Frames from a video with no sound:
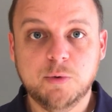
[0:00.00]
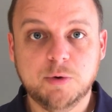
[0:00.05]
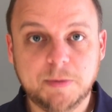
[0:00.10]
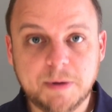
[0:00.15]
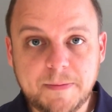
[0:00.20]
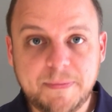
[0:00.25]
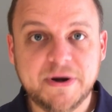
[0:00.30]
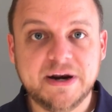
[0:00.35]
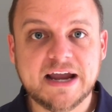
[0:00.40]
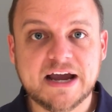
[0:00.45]
We'll
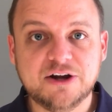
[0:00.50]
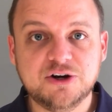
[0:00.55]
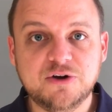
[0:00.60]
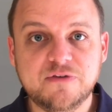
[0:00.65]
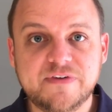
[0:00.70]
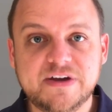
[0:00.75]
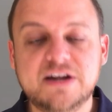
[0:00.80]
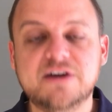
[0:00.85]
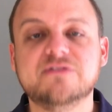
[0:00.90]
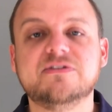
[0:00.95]
be putting out
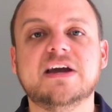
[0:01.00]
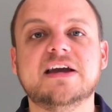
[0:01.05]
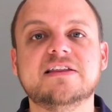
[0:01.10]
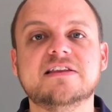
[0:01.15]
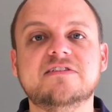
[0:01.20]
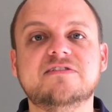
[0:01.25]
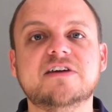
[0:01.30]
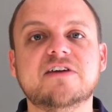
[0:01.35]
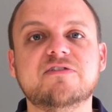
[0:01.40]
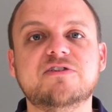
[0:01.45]
new videos like
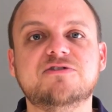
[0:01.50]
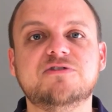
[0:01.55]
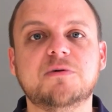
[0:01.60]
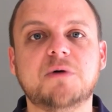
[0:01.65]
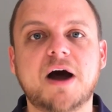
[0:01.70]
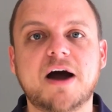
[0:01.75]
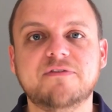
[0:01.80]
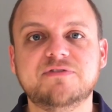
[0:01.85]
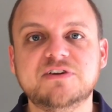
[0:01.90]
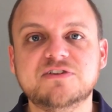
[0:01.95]
this every
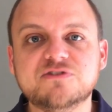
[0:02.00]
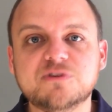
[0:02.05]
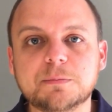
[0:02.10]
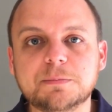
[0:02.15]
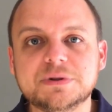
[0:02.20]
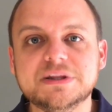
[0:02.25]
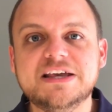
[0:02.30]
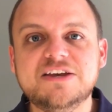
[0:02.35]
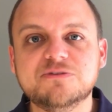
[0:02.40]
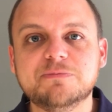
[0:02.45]
so often, so
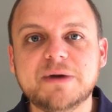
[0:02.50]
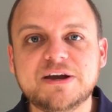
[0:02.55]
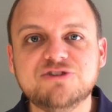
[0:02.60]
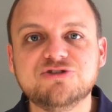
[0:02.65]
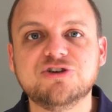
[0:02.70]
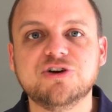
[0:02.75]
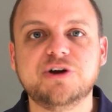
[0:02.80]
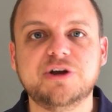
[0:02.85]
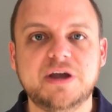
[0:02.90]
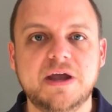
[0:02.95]
please make
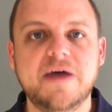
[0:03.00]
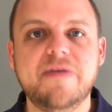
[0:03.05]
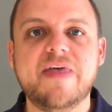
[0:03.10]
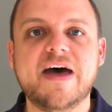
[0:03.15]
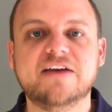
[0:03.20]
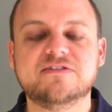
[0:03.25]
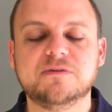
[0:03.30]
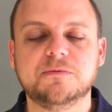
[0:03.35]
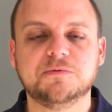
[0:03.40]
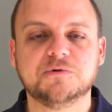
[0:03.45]
sure you hit
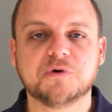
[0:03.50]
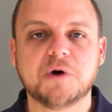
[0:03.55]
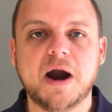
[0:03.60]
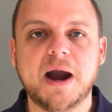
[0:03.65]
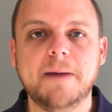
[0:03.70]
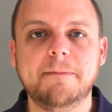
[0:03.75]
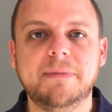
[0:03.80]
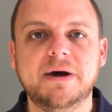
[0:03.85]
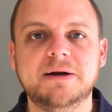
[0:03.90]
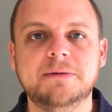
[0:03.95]
that
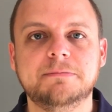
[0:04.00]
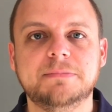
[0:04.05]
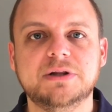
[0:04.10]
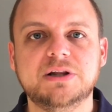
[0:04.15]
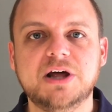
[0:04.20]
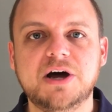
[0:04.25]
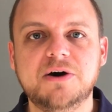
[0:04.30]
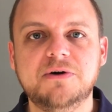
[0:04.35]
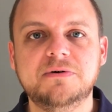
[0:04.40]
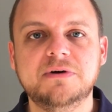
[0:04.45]
subscribe button
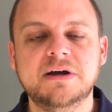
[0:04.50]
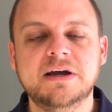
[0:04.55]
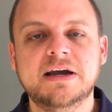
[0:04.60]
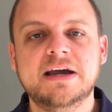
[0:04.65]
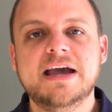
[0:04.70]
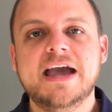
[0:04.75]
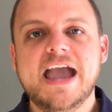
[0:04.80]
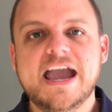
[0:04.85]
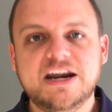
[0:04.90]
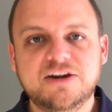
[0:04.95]
below.
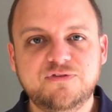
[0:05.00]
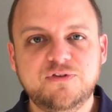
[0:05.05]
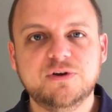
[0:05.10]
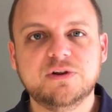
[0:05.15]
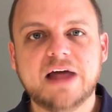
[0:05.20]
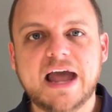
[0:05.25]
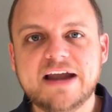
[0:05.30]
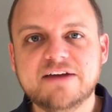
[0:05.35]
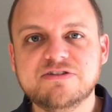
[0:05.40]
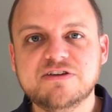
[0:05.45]
And if
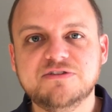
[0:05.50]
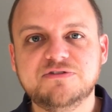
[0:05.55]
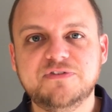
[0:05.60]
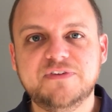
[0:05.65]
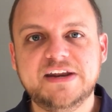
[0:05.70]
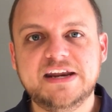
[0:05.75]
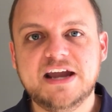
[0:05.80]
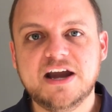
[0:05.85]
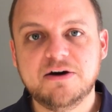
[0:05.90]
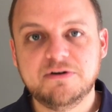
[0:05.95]
you like this
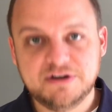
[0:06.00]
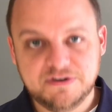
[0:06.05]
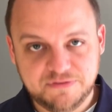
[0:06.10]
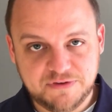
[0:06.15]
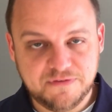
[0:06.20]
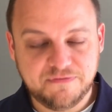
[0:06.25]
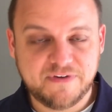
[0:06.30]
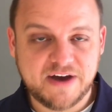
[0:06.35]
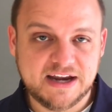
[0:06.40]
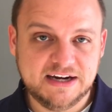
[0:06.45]
video,
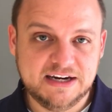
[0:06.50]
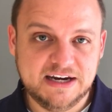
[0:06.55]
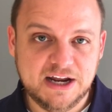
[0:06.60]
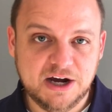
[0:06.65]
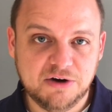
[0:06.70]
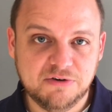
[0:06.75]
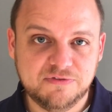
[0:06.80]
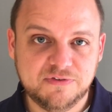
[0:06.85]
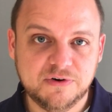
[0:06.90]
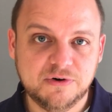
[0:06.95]
if you find it
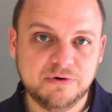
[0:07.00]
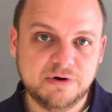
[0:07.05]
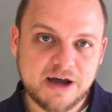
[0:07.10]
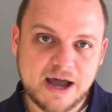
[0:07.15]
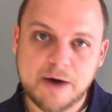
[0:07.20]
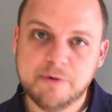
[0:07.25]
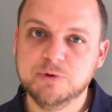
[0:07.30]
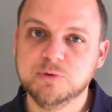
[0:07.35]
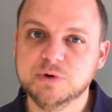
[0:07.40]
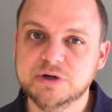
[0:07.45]
helpful,
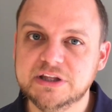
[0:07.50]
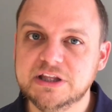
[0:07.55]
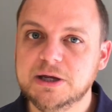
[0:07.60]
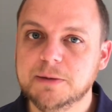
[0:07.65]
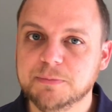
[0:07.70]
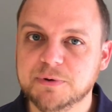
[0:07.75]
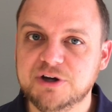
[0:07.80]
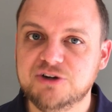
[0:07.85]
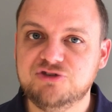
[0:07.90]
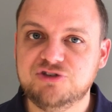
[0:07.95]
I would really
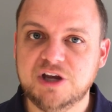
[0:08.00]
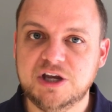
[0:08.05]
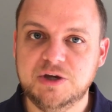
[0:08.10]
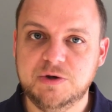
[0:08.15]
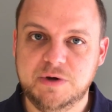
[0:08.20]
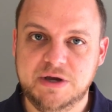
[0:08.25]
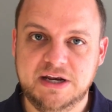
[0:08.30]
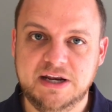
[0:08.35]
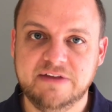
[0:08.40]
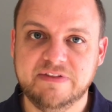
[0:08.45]
appreciate
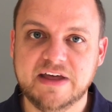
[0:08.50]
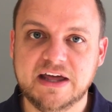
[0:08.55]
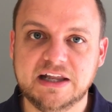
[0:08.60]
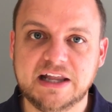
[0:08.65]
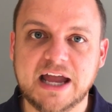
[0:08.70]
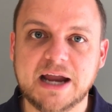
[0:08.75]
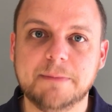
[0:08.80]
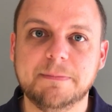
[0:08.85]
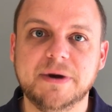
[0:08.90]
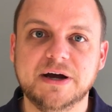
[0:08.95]
you hitting that
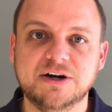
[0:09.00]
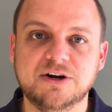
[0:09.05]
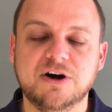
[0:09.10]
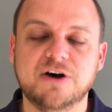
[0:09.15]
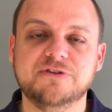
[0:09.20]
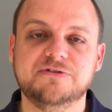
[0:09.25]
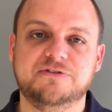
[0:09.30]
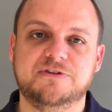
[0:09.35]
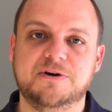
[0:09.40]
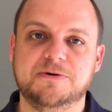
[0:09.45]
like button
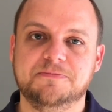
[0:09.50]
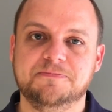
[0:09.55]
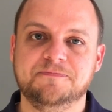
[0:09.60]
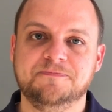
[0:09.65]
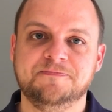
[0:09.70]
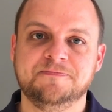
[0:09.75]
also.